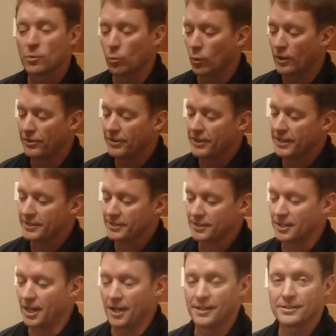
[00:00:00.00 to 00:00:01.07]
What this
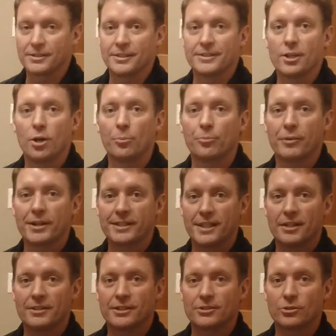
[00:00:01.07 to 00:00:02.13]
does is help break
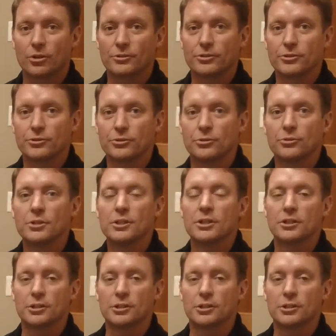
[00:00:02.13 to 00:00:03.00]
down that scar tissue